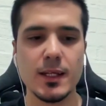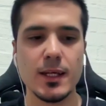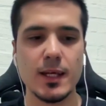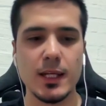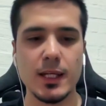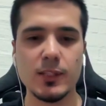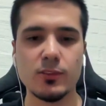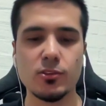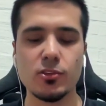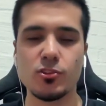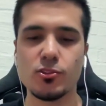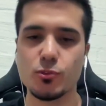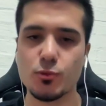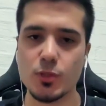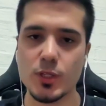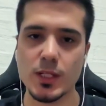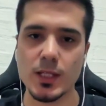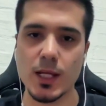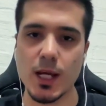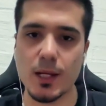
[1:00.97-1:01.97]

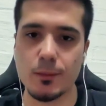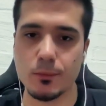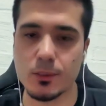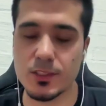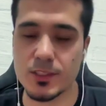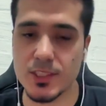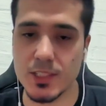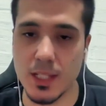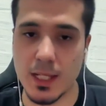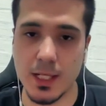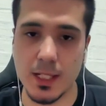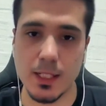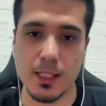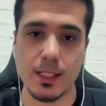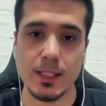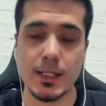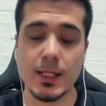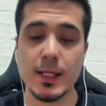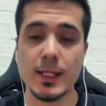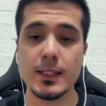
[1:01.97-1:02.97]
industry. I will say
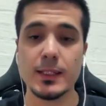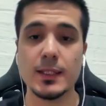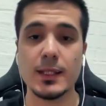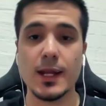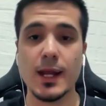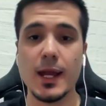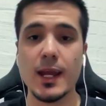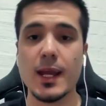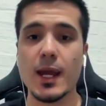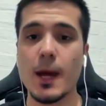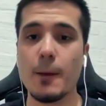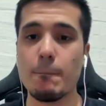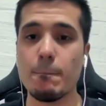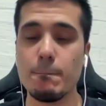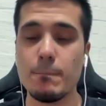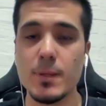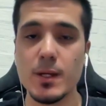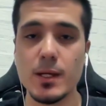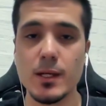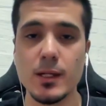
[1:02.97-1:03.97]
that I have
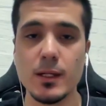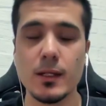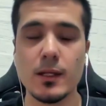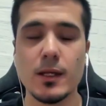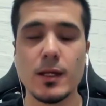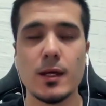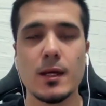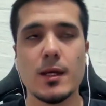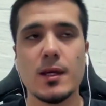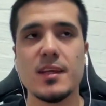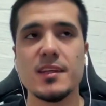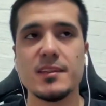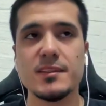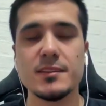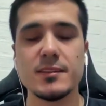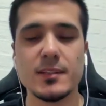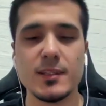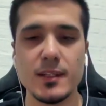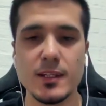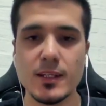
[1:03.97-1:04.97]
been
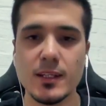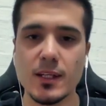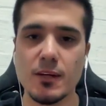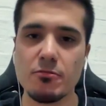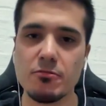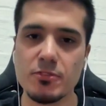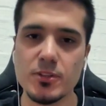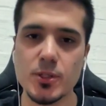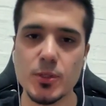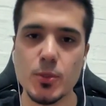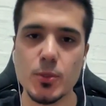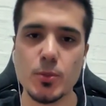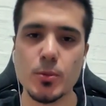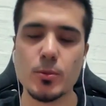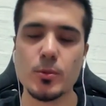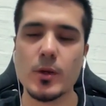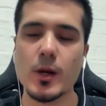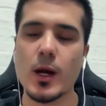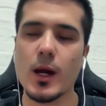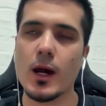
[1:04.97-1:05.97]
seeing a few
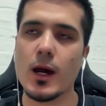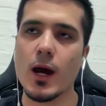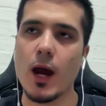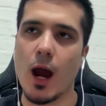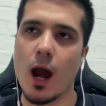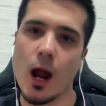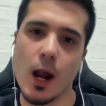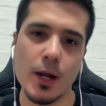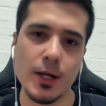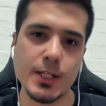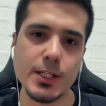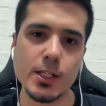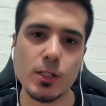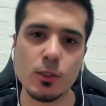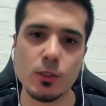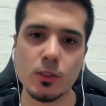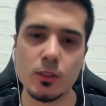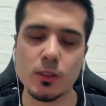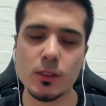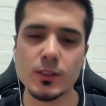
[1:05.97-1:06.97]

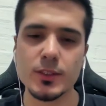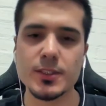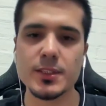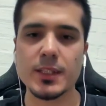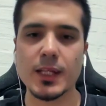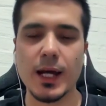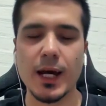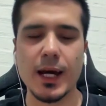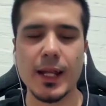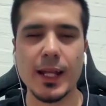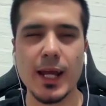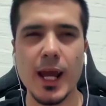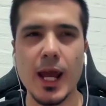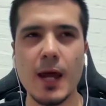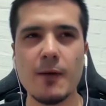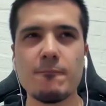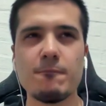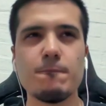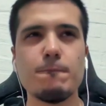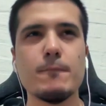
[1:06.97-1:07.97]
articles and I
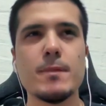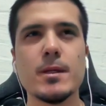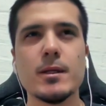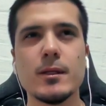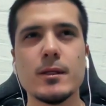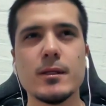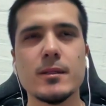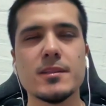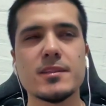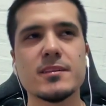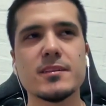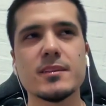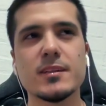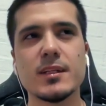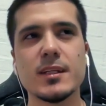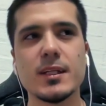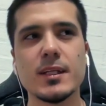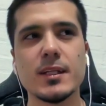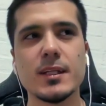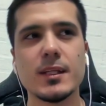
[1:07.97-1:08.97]
have been
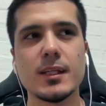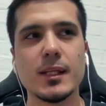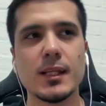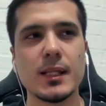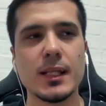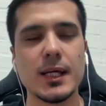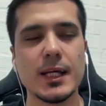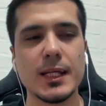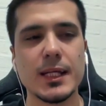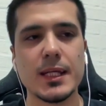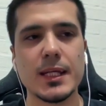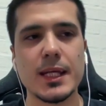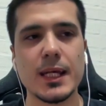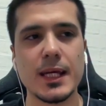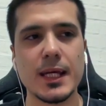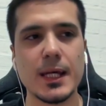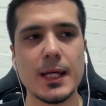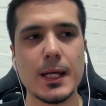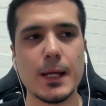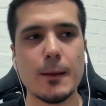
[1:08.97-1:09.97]
seeing like
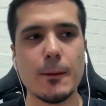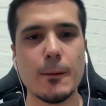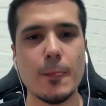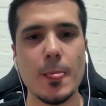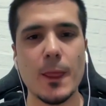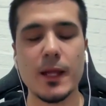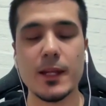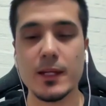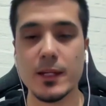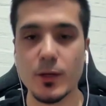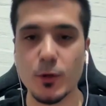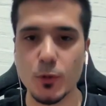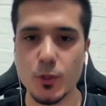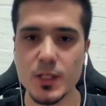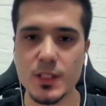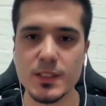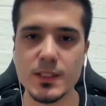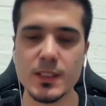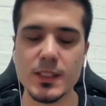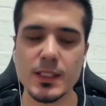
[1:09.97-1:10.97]
an
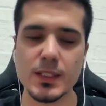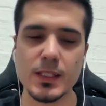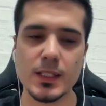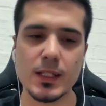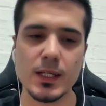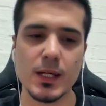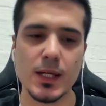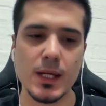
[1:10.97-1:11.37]
increasing